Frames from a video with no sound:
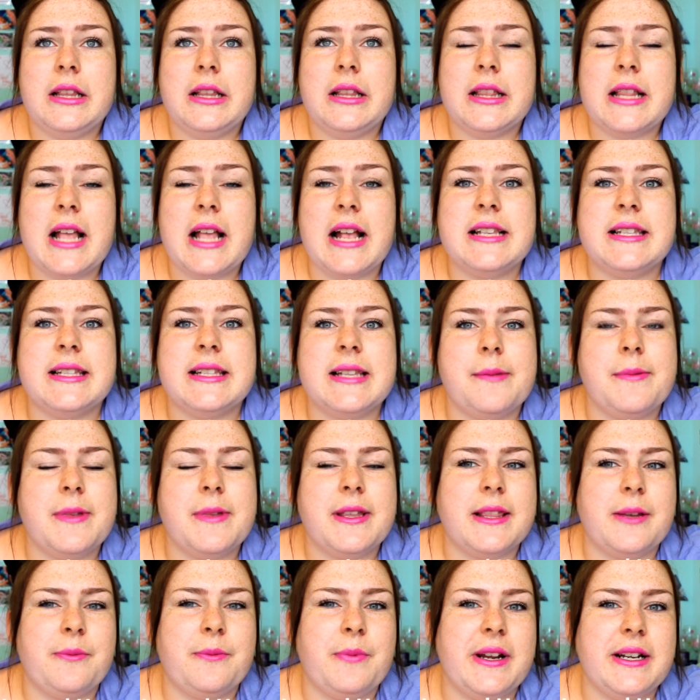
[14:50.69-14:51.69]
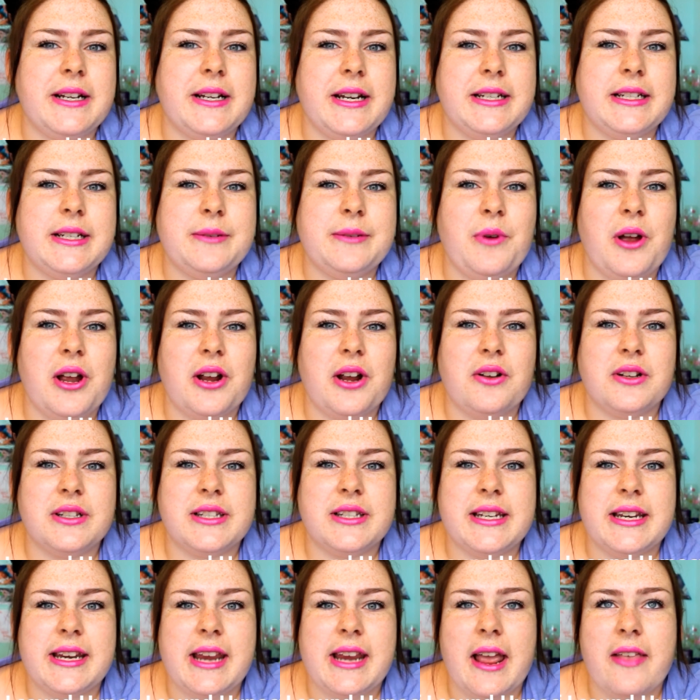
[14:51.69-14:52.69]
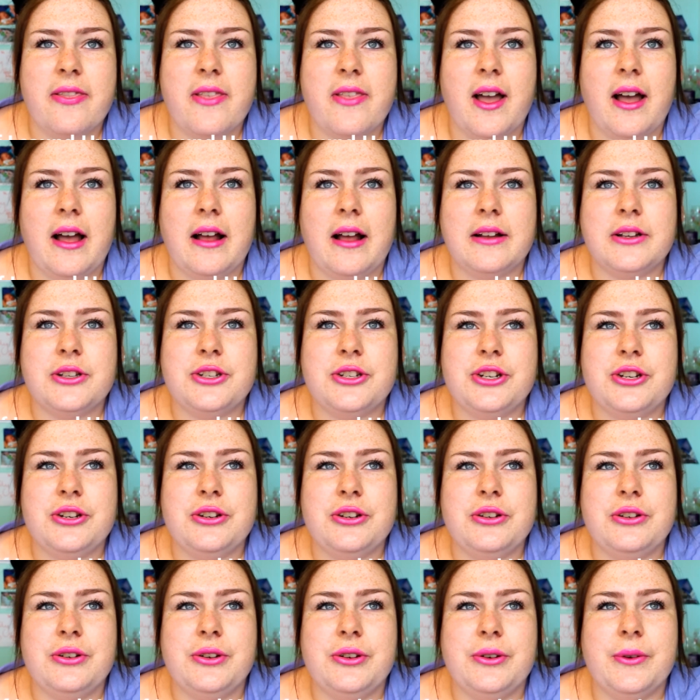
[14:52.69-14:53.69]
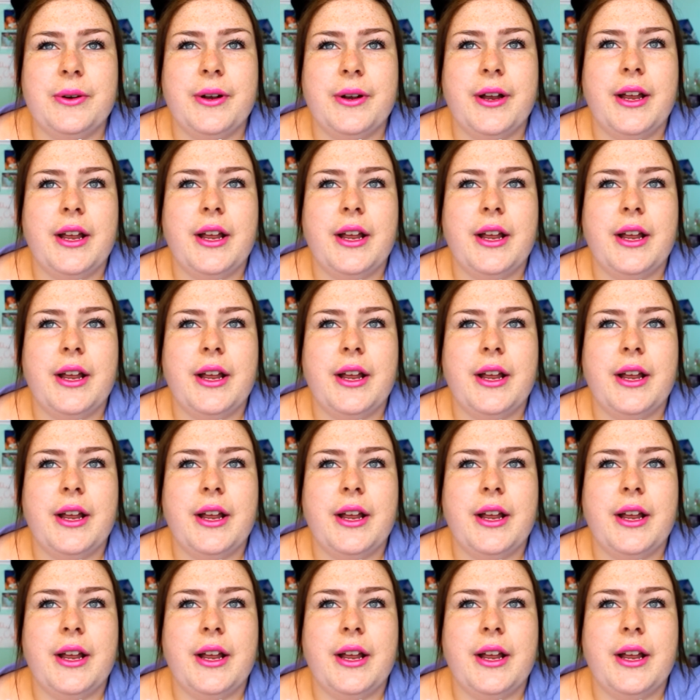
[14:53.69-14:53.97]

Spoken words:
that's something that we need to work on together to